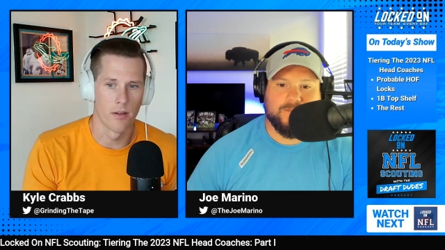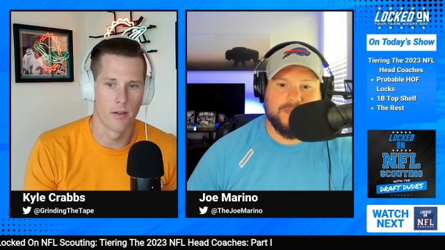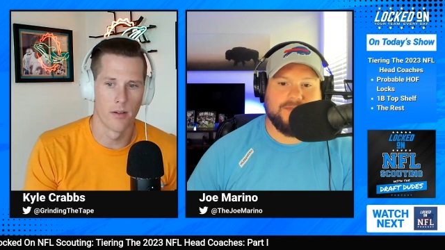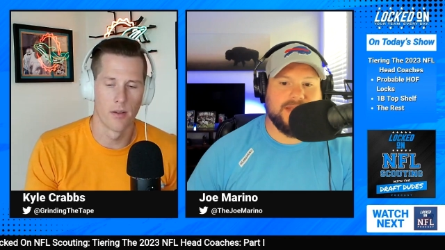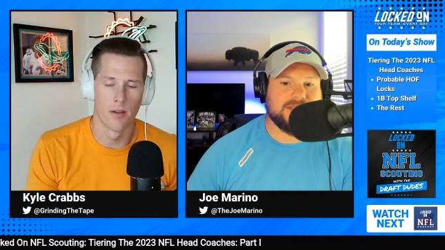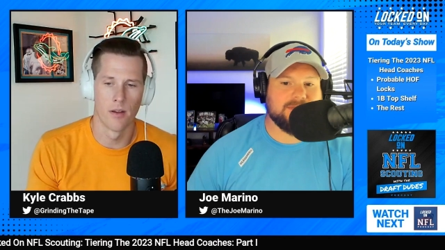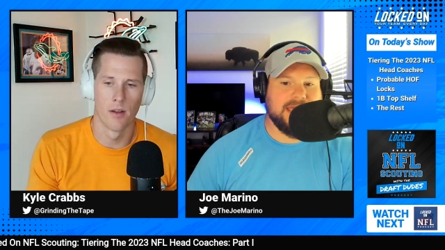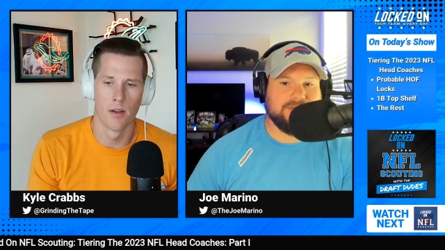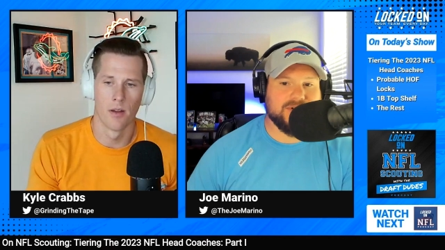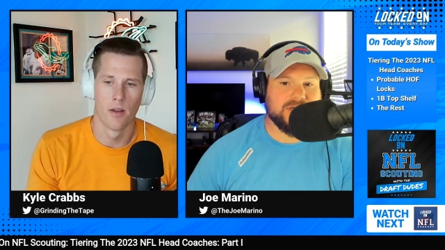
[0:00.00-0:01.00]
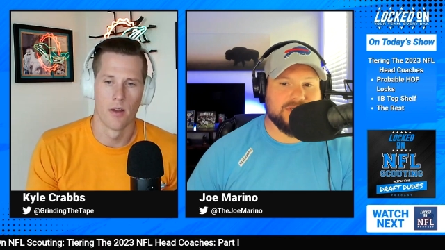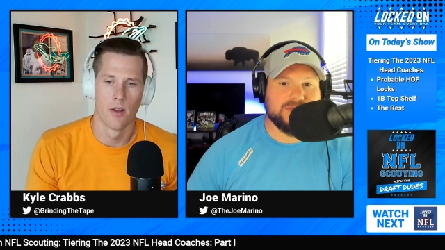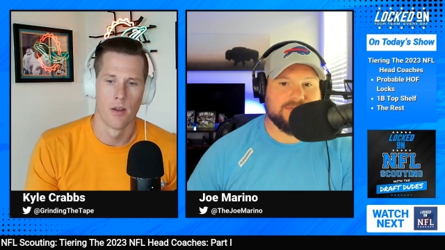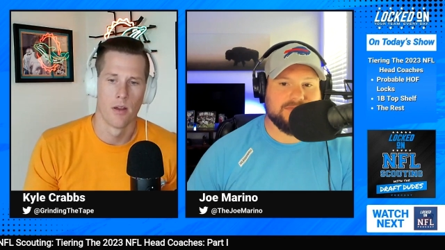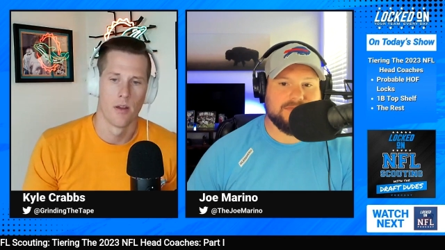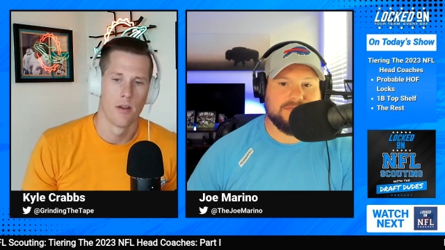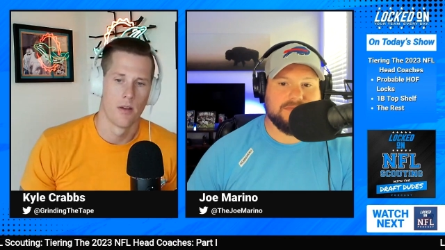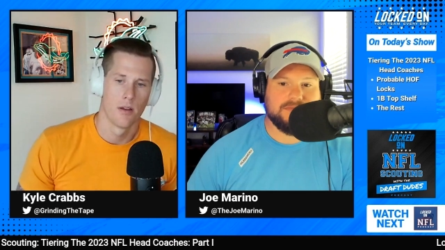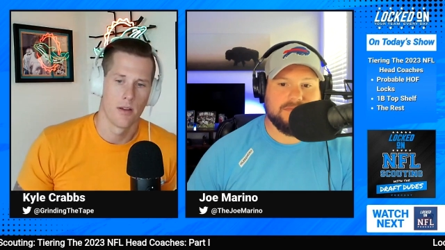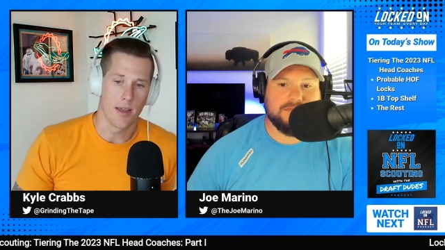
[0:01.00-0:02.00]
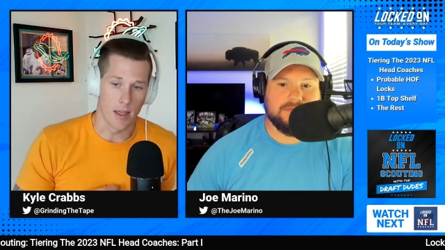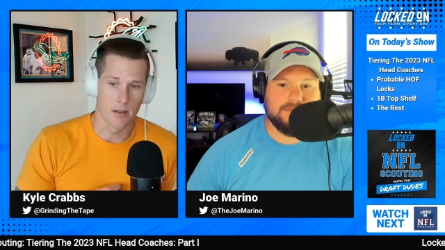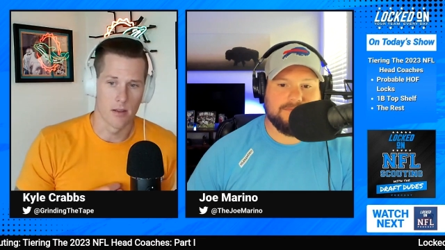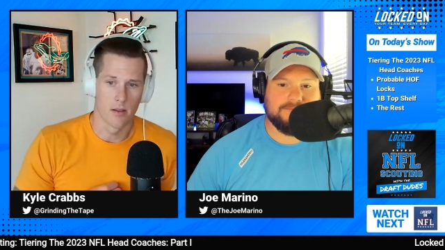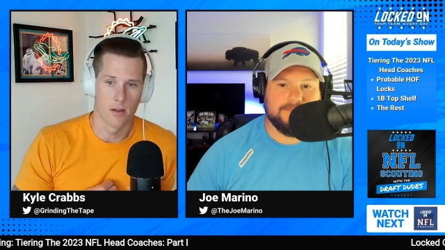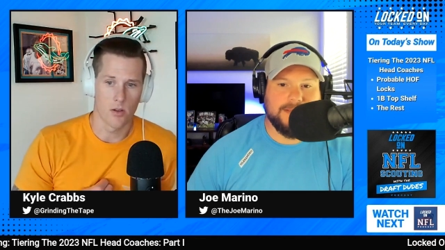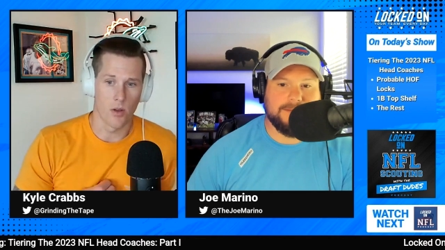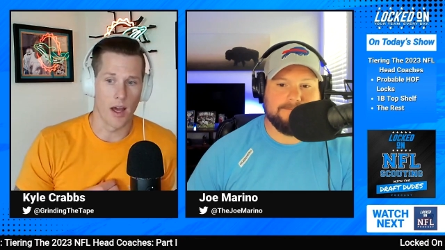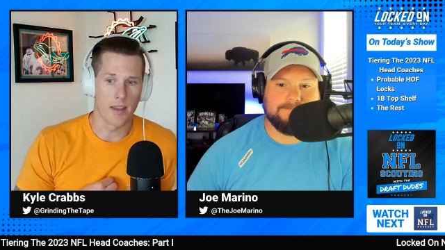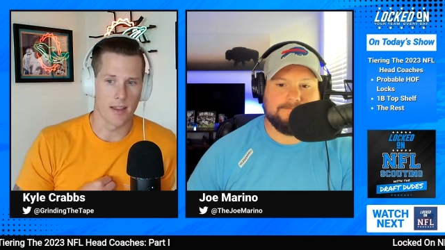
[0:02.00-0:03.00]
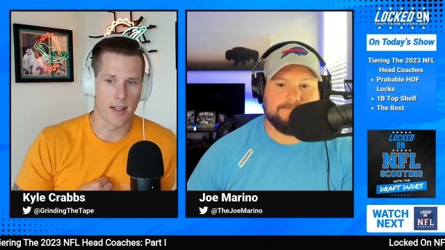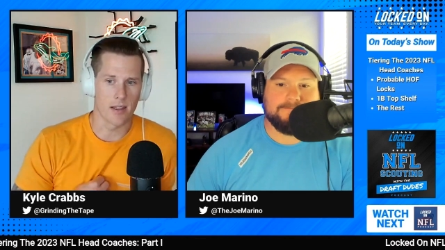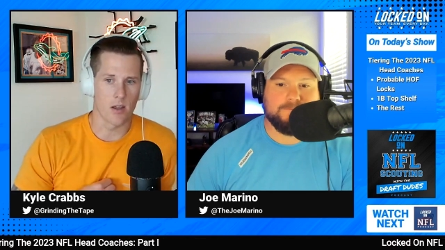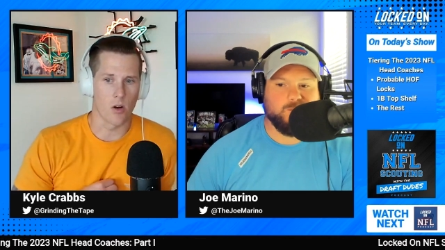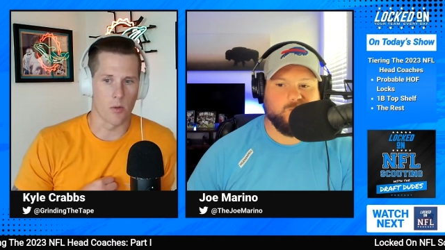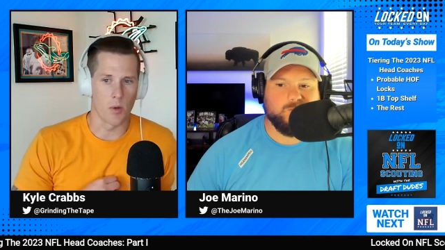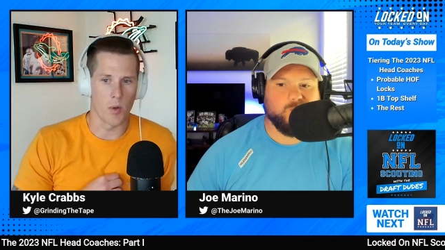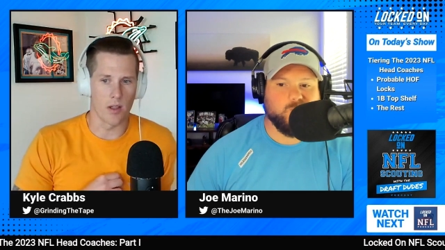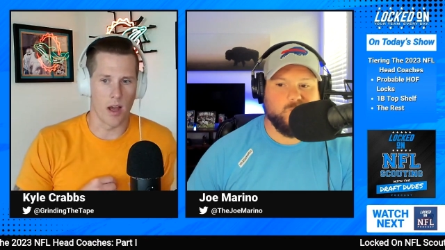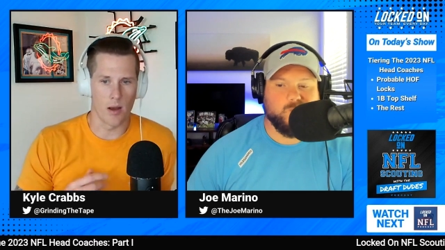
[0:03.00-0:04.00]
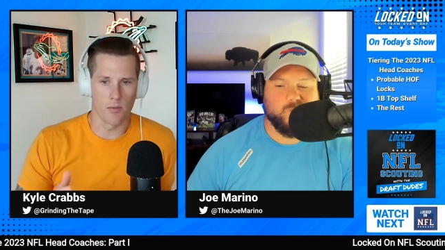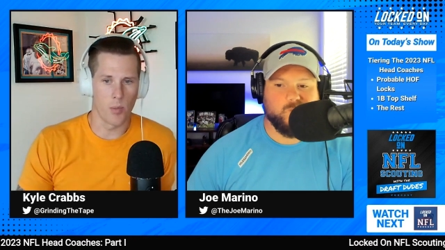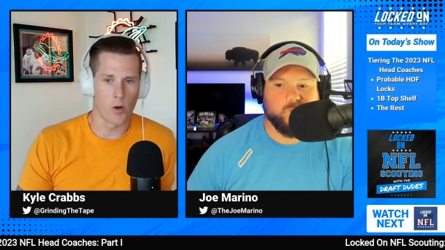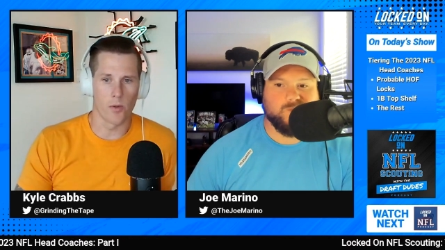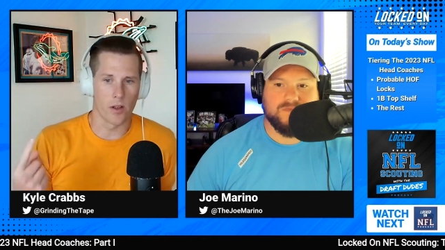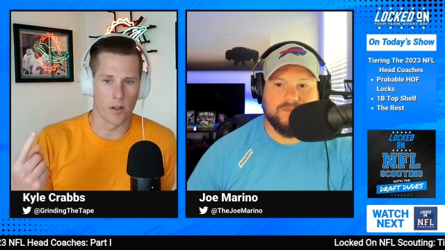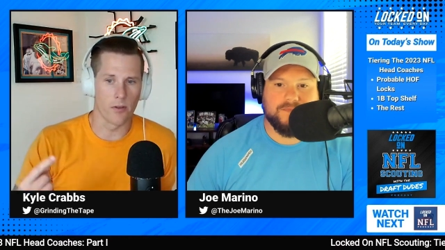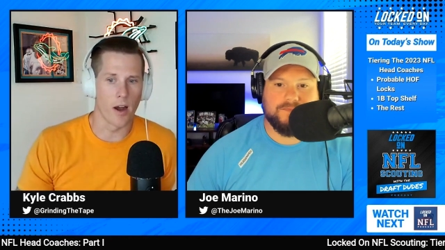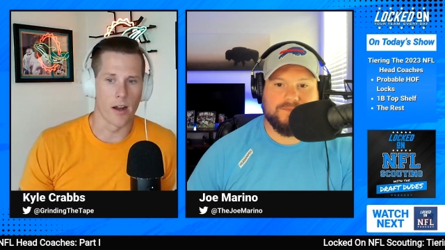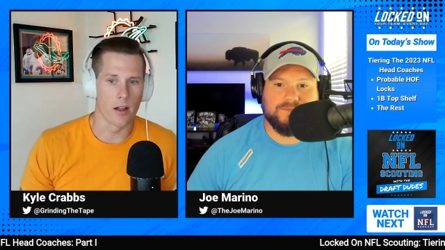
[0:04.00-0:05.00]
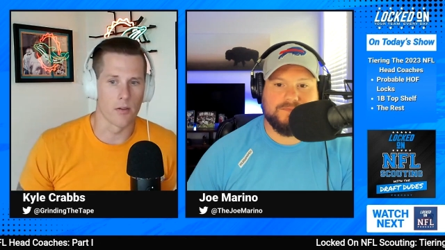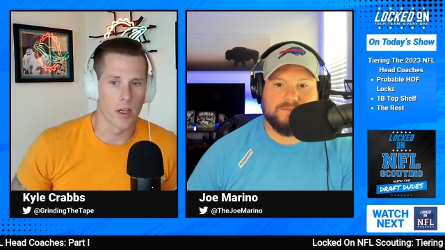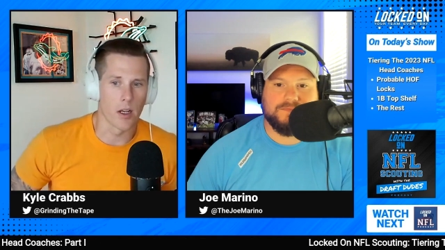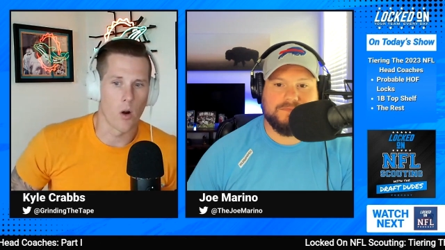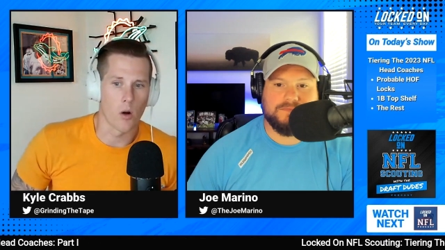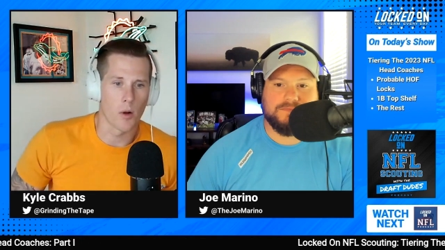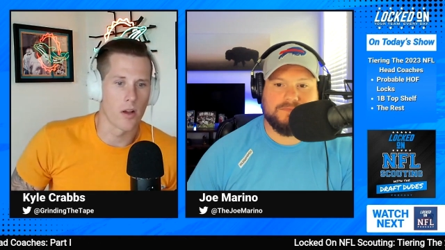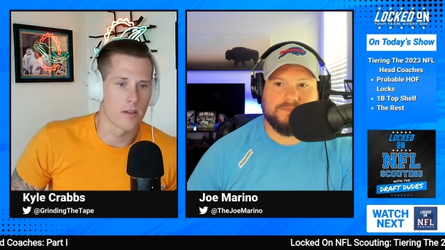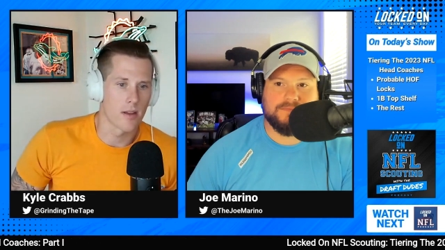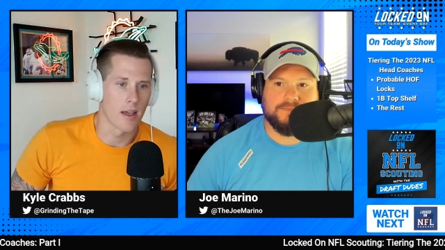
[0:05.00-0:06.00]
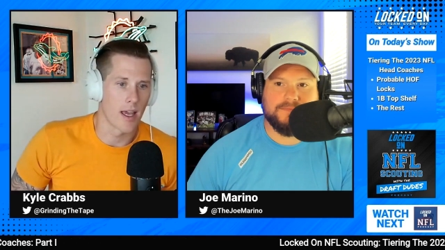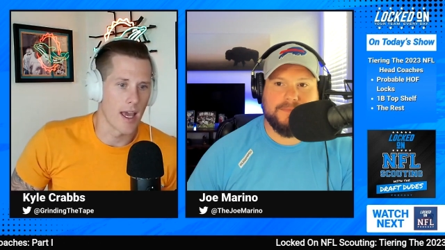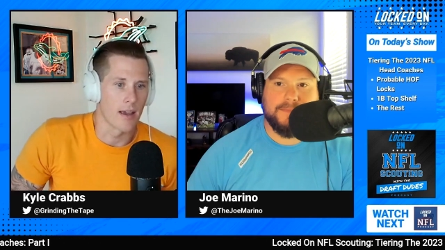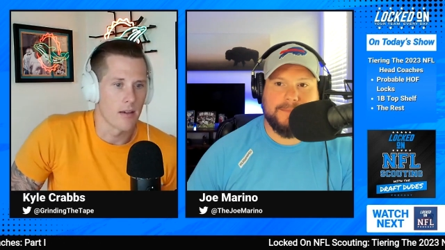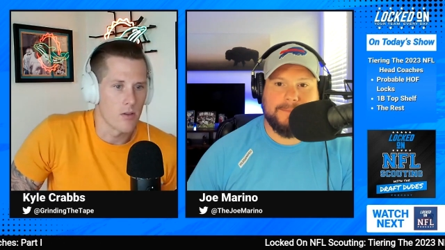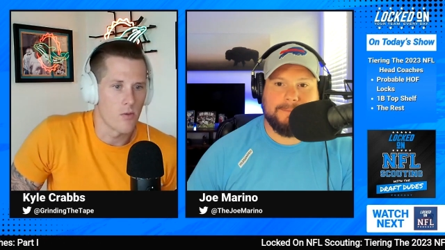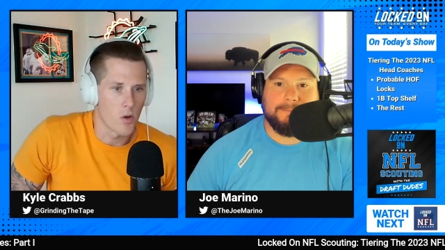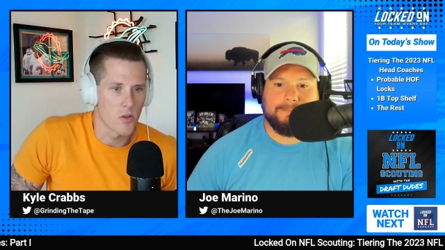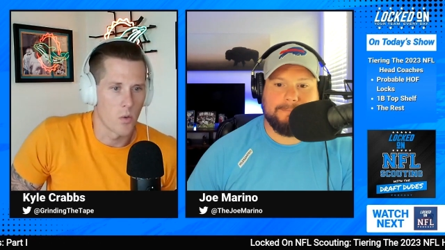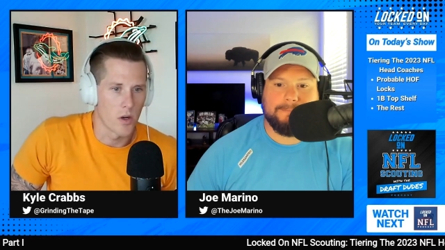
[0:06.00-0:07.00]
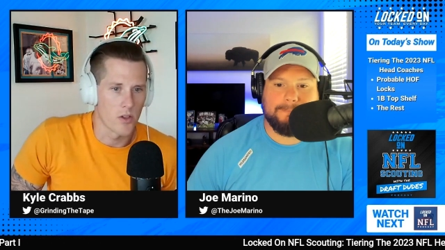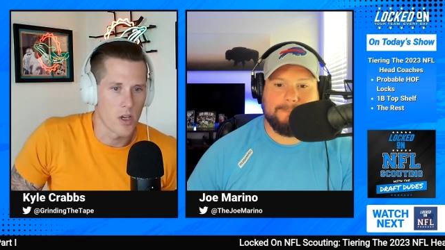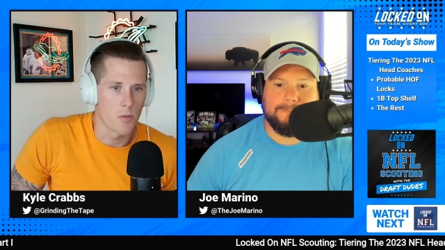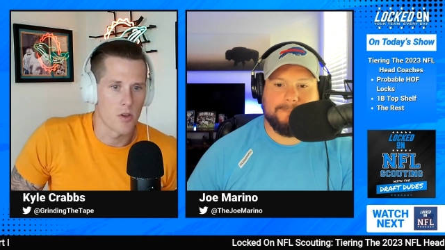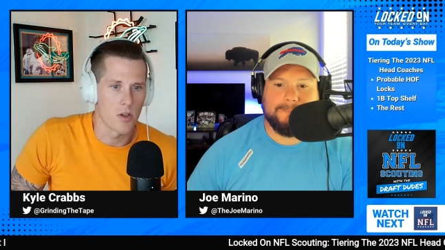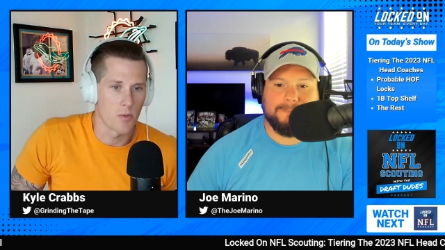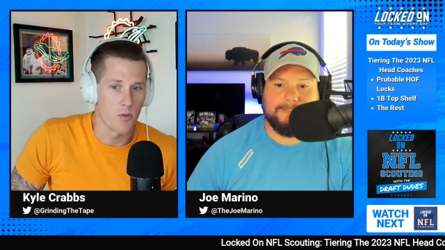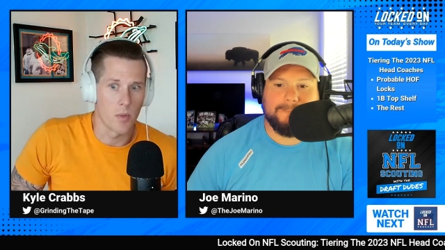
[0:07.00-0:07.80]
Speaker 1: They've had some average years.
Speaker 2: Yes. So I think that's the argument, but I'm perfectly fine elevating Harbaugh and saying, "Hey, you've also won a championship. You've